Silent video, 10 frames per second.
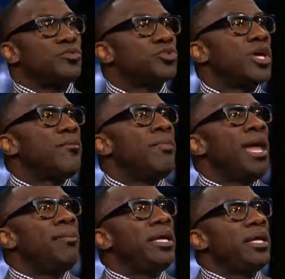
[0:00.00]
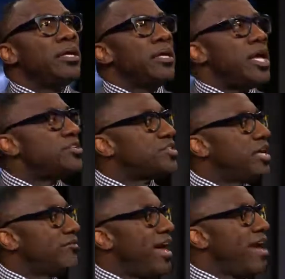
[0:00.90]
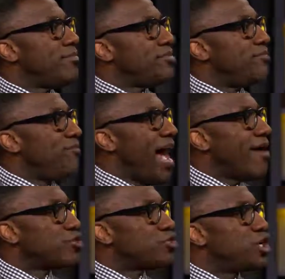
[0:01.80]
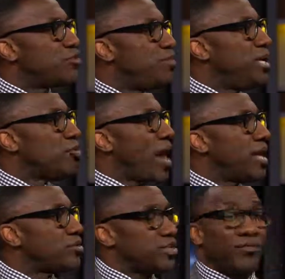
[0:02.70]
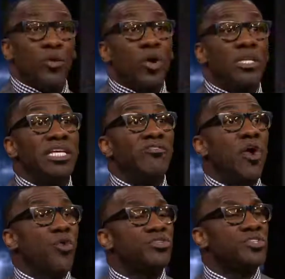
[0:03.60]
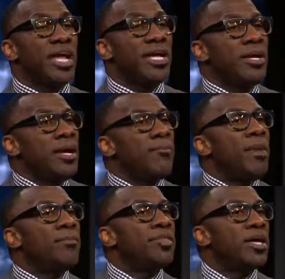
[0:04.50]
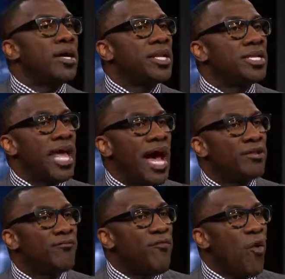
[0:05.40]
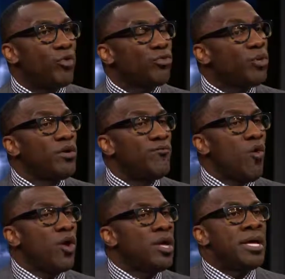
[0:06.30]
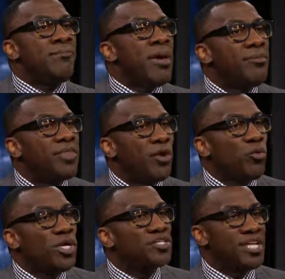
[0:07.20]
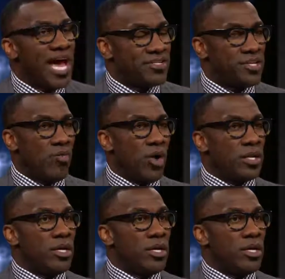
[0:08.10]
Skip, maybe instead of having 5 or 6 beat writers, if you were to leave Golden State, maybe they cut it down to 3 or 4. Maybe they reassign someone.